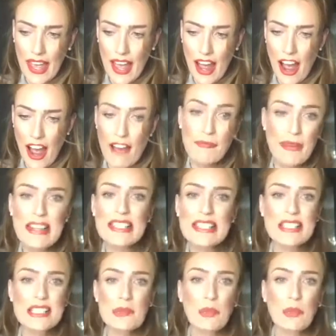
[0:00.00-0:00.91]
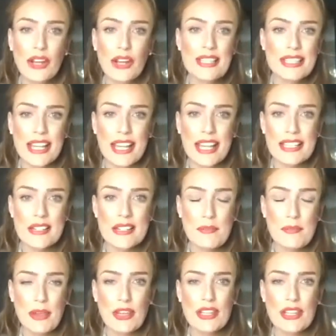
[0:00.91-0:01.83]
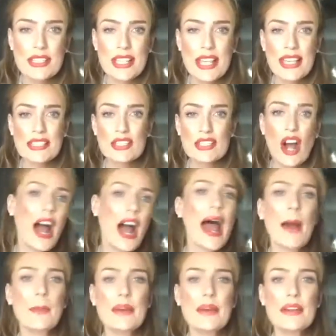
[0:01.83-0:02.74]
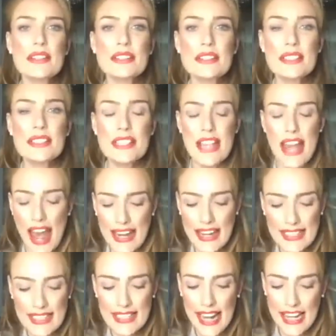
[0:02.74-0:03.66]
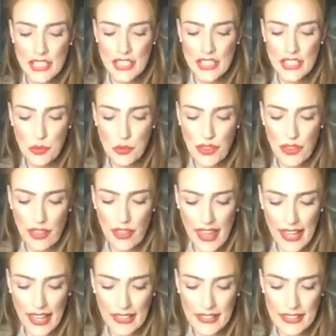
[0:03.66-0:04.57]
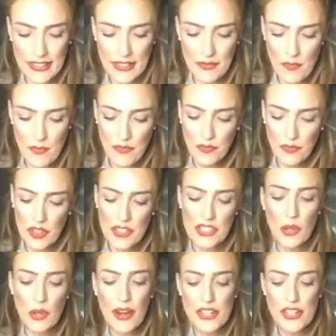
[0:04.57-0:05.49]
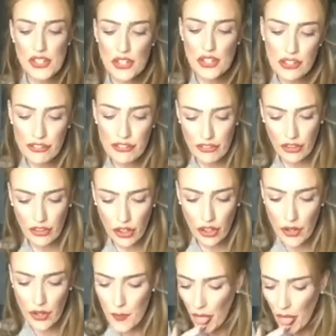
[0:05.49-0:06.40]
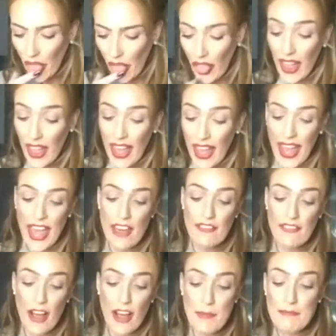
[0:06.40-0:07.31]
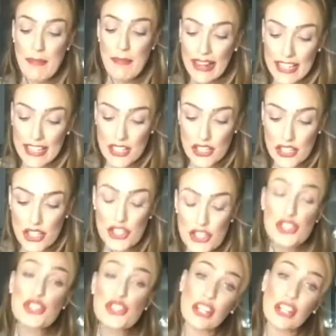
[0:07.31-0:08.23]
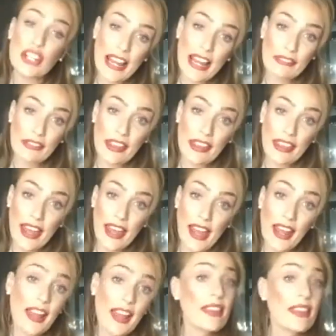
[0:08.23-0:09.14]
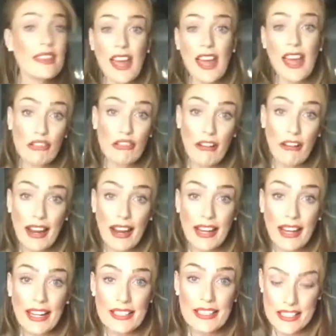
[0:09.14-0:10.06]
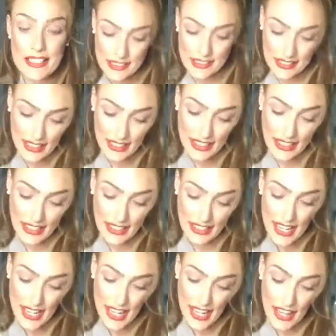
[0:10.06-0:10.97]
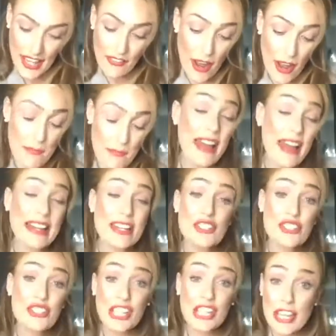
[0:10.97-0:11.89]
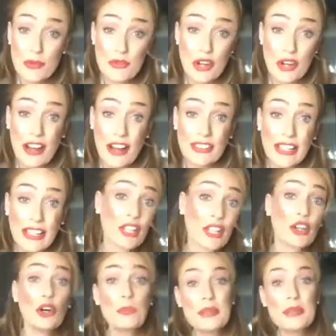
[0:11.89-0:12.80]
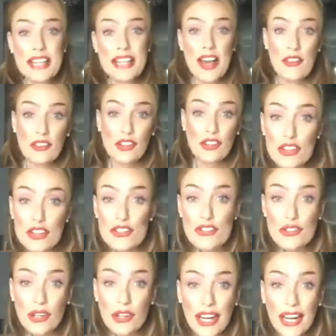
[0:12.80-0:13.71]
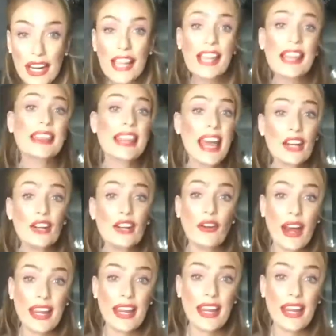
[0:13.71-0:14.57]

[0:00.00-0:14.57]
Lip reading: I've been disappointed because it's not happened and it's led to other things. So I should have thought, if I manage to juggle everything, then great. If I manage to keep traveling up and down the country, then great.